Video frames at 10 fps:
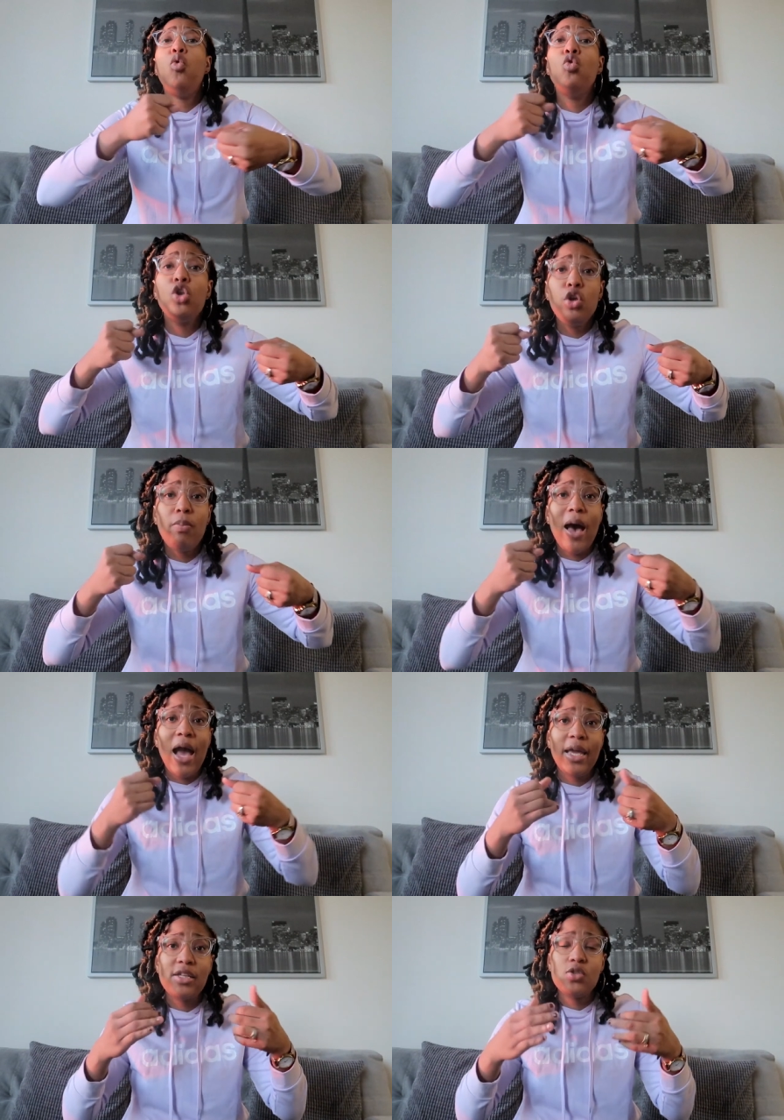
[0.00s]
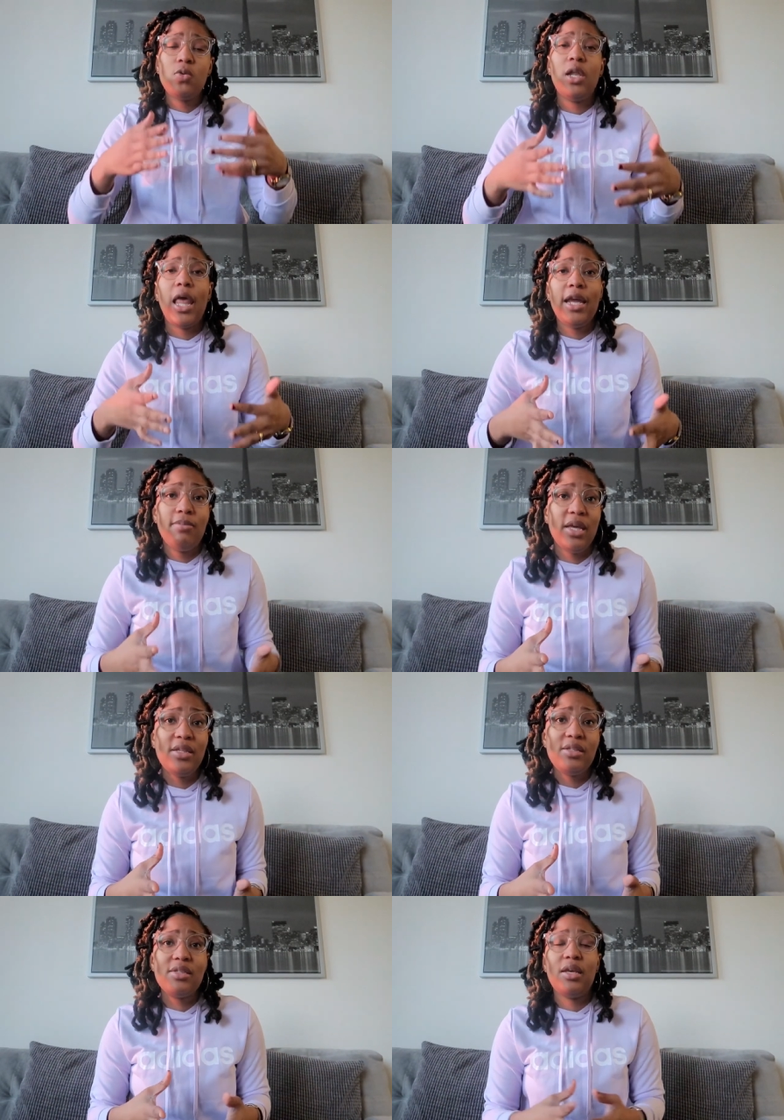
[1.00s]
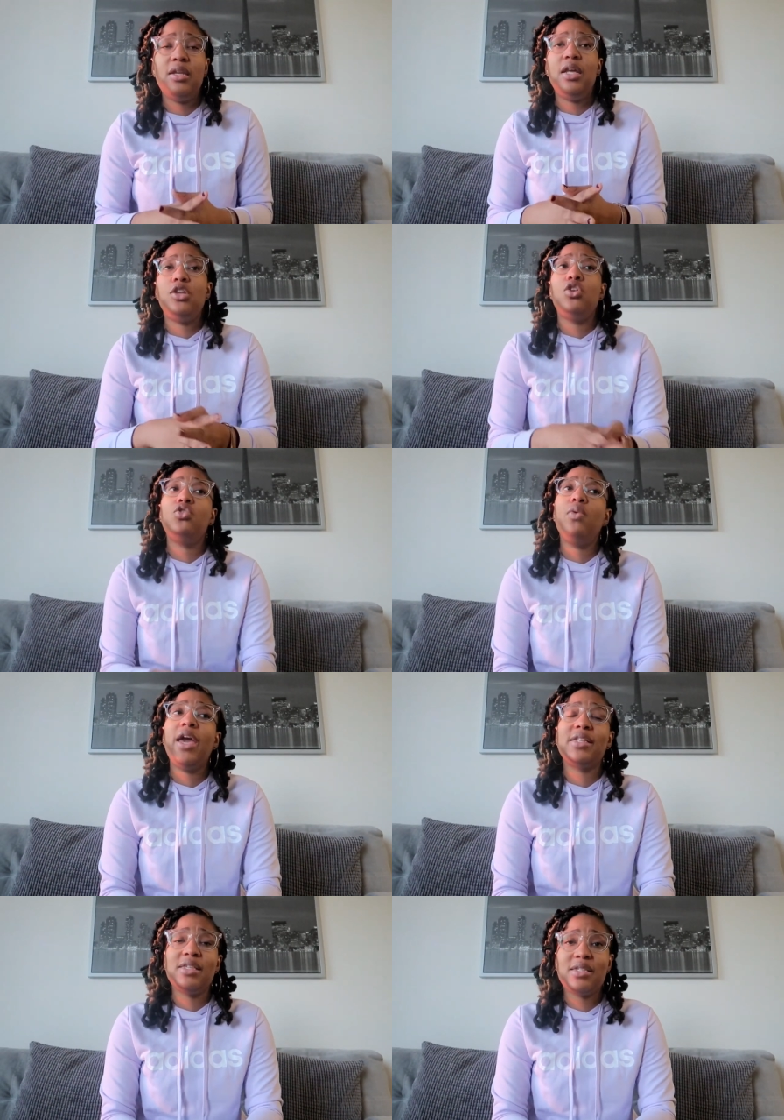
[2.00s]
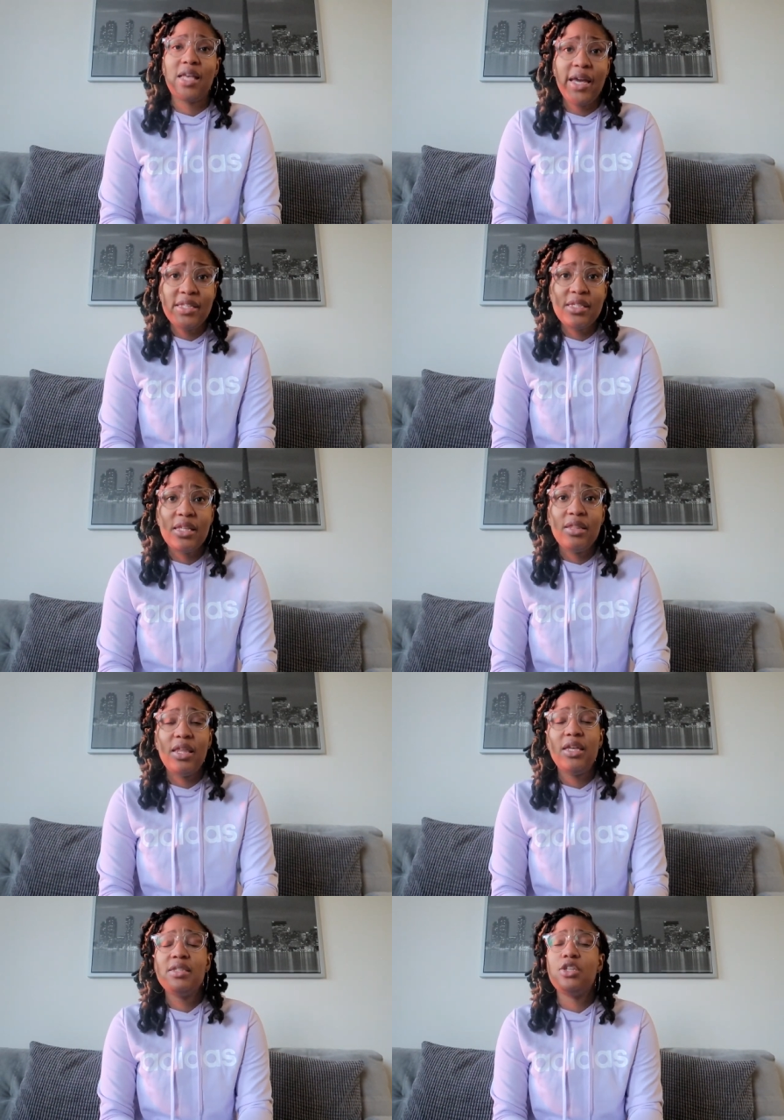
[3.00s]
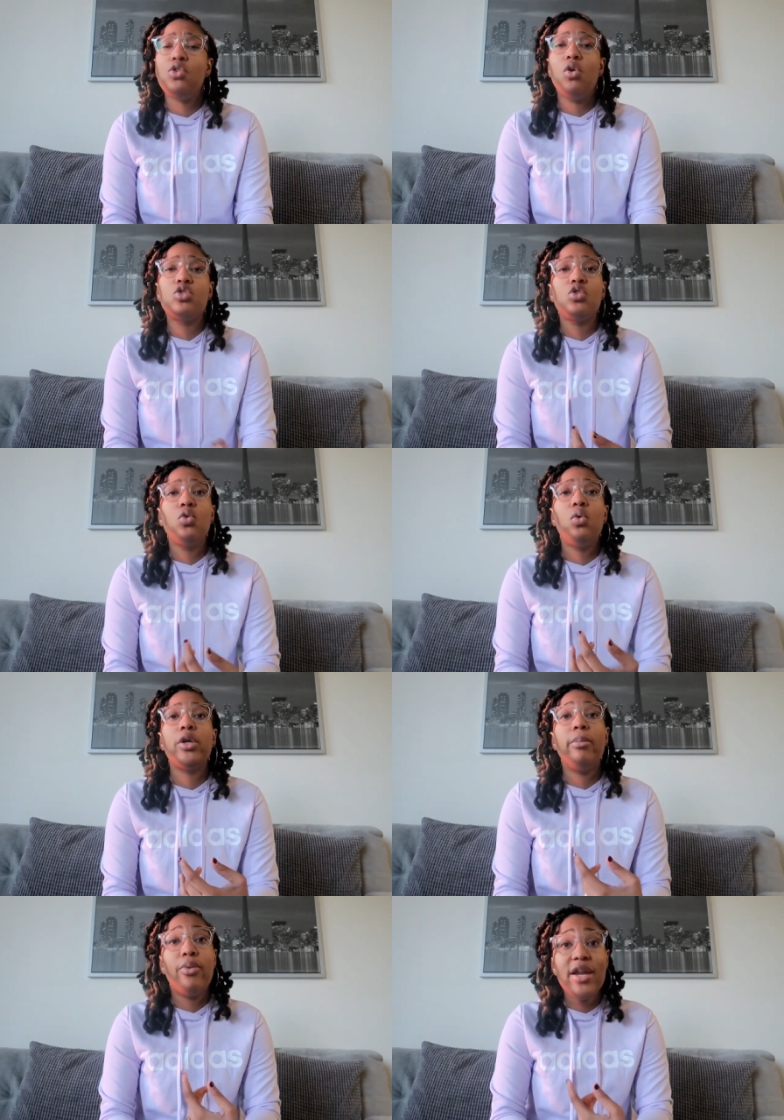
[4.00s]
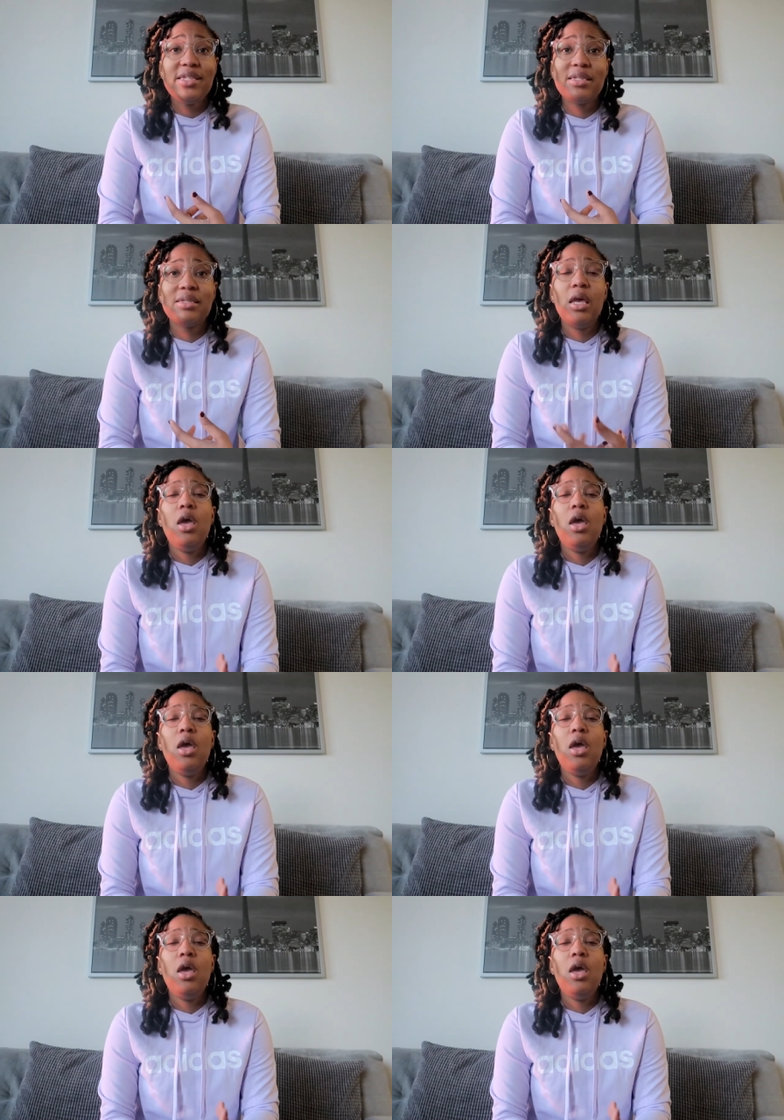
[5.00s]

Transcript: pull you back into alignment and then you do exercises and things and you also go on a brace